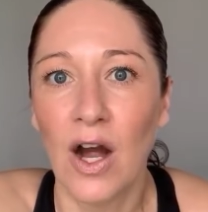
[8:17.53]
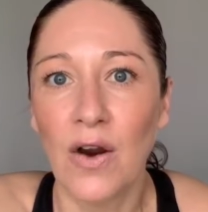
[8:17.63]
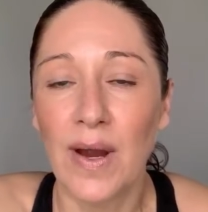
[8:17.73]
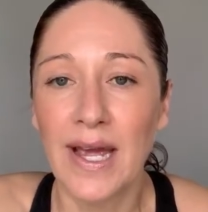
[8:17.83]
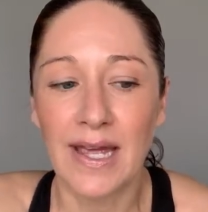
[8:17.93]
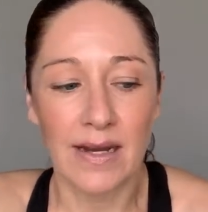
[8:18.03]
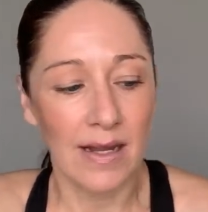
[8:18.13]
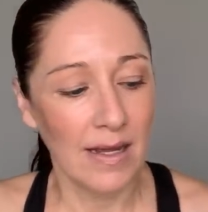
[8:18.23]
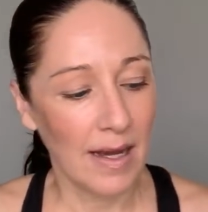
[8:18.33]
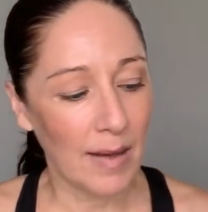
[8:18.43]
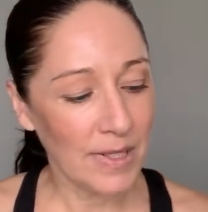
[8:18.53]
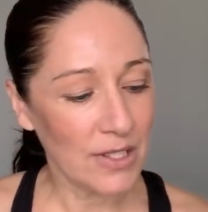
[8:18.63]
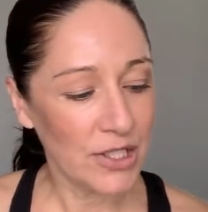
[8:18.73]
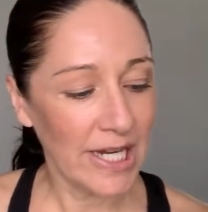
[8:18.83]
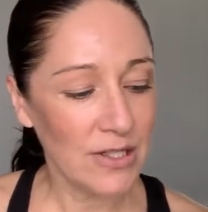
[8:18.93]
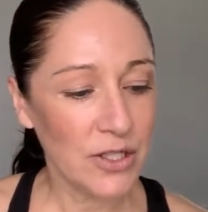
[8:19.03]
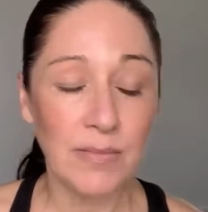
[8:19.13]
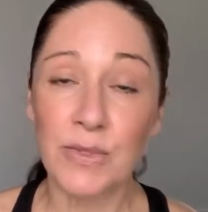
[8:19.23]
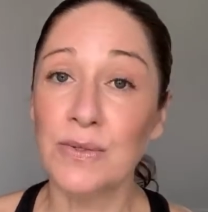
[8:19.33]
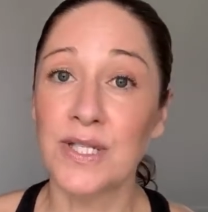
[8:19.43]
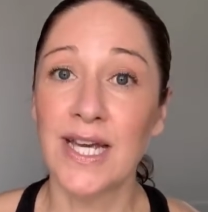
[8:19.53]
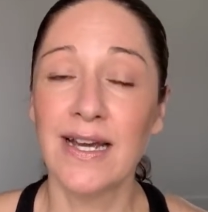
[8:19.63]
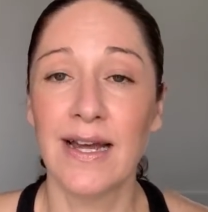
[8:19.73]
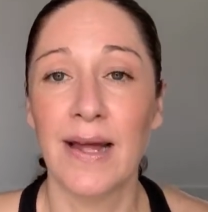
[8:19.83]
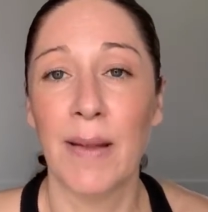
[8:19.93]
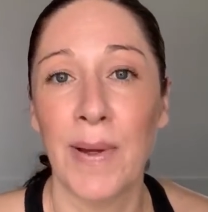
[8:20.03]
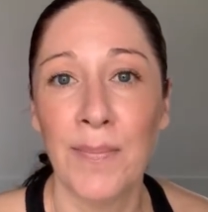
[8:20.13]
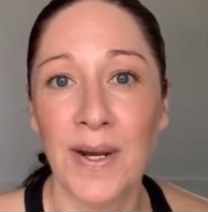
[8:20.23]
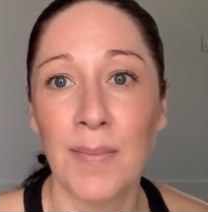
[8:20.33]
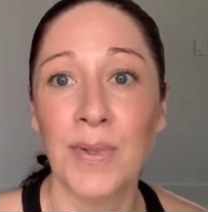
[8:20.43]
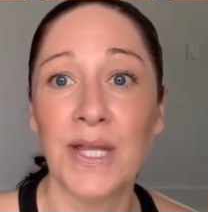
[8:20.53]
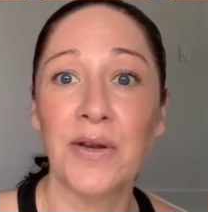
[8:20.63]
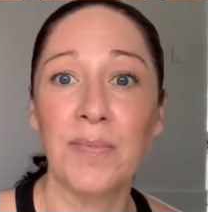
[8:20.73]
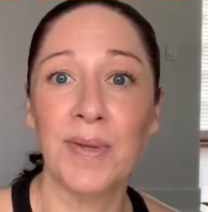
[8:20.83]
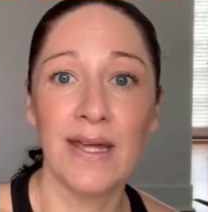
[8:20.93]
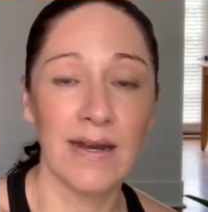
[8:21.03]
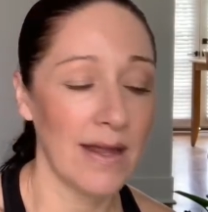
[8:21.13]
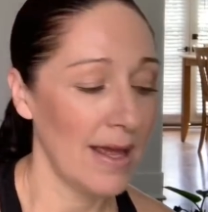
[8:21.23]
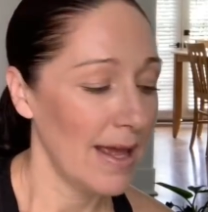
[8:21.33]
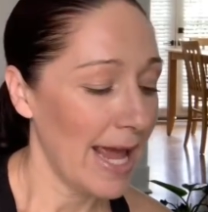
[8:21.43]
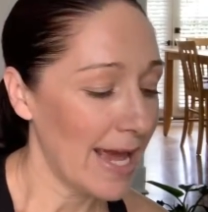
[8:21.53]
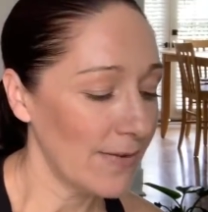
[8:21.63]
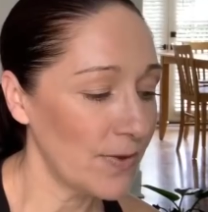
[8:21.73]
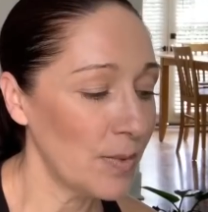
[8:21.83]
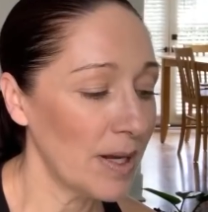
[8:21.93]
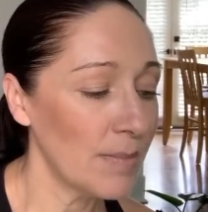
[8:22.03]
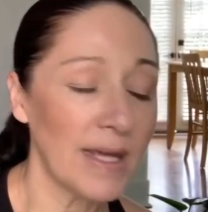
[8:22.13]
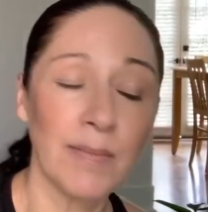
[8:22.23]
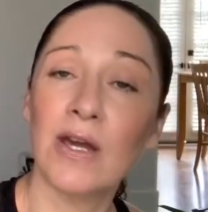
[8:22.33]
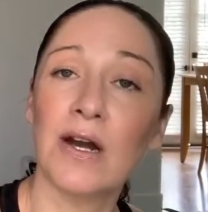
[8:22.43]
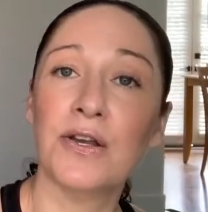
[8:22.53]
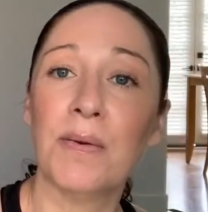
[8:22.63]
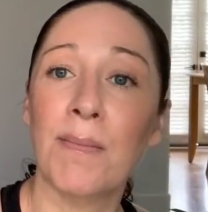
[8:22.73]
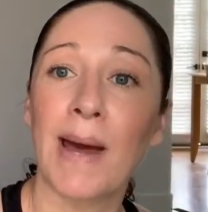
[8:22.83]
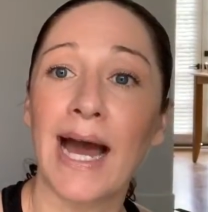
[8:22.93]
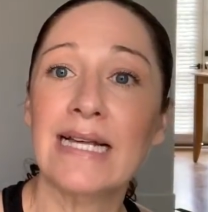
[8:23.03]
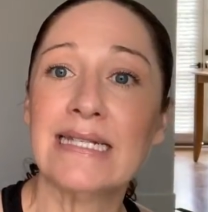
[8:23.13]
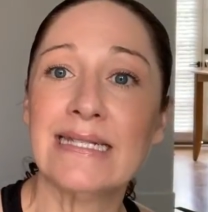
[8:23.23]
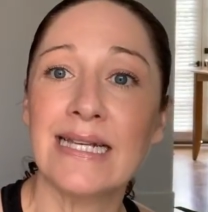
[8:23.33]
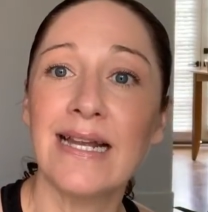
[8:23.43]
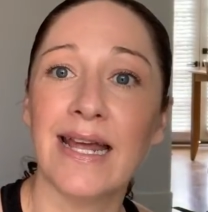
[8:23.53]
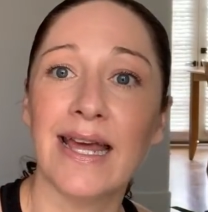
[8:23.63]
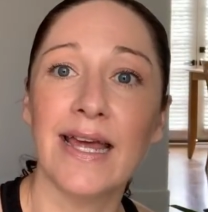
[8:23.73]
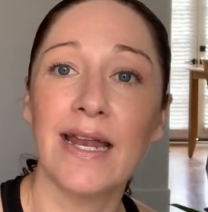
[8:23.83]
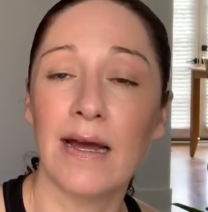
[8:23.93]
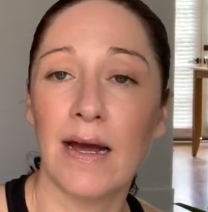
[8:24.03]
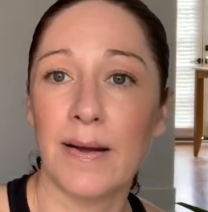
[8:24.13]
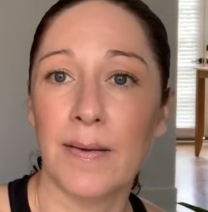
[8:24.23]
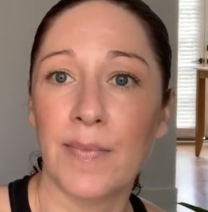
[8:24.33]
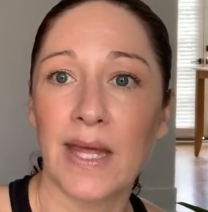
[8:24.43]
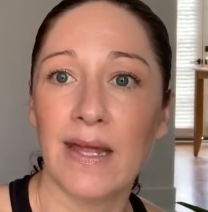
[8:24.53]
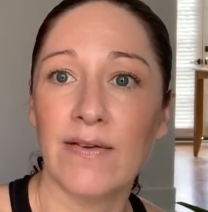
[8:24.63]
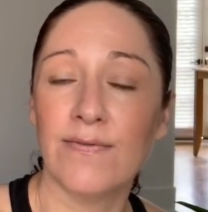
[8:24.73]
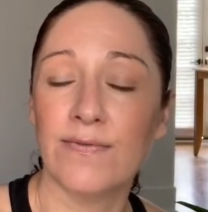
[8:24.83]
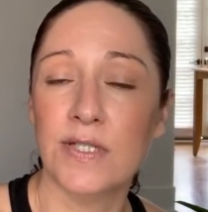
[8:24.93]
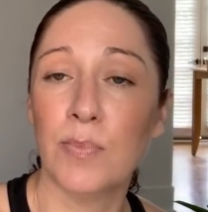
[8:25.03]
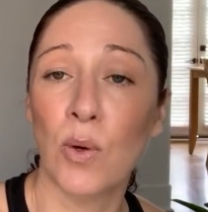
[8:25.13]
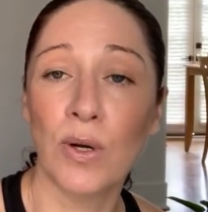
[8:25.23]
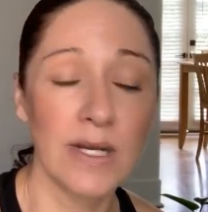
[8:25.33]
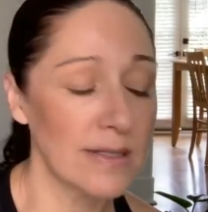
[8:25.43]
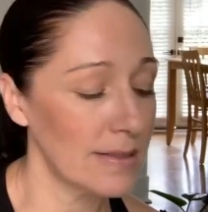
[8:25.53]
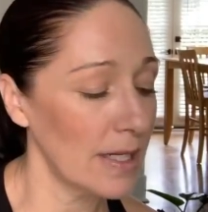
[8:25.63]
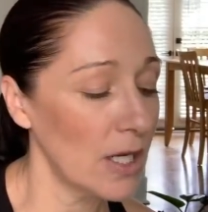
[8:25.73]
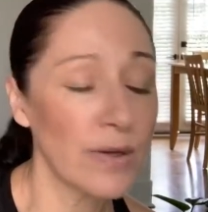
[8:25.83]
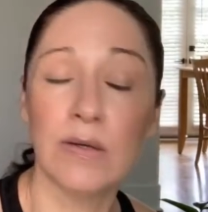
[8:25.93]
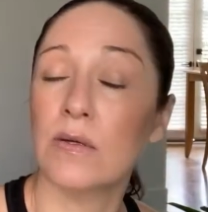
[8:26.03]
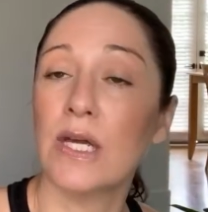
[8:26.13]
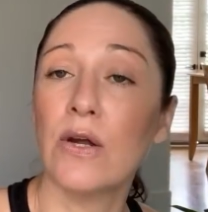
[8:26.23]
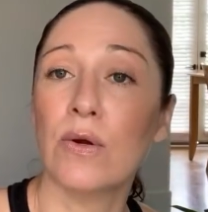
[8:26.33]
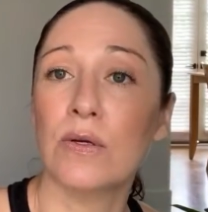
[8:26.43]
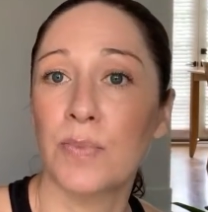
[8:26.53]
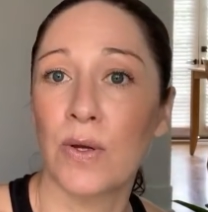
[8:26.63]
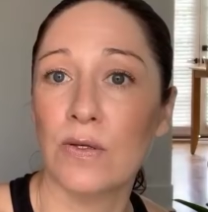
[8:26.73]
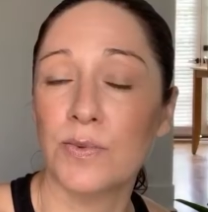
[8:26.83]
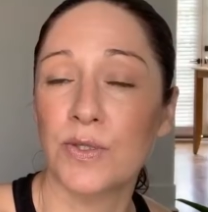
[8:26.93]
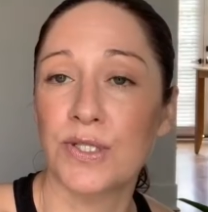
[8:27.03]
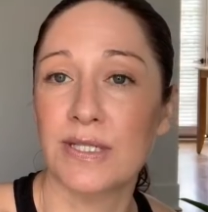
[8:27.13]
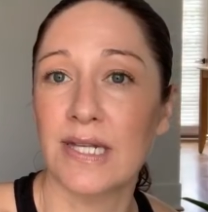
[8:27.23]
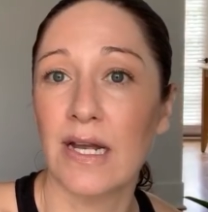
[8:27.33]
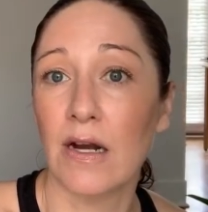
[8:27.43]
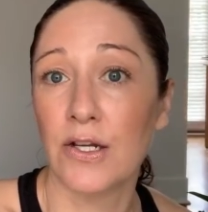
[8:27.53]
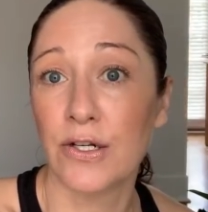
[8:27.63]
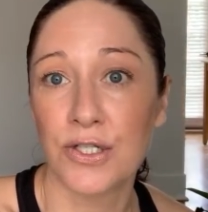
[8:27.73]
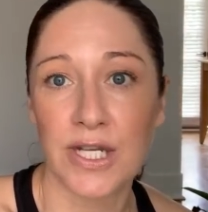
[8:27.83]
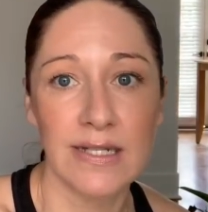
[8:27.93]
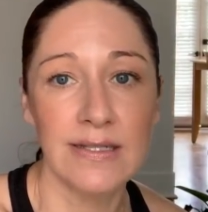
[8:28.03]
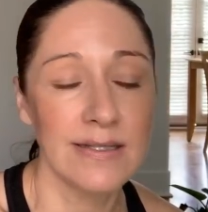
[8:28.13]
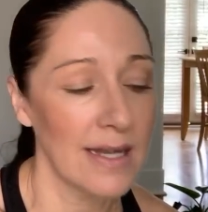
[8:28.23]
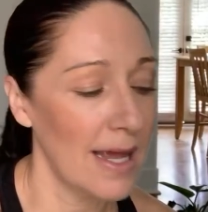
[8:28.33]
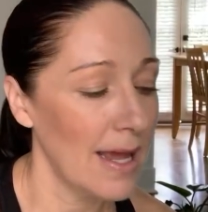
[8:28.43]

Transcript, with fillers: All right, I'm gonna change our music and bump it up a little bit. And if you wanna meet me on your mat seated um, in a supported hero, hero's pose, which is sitting on your shins,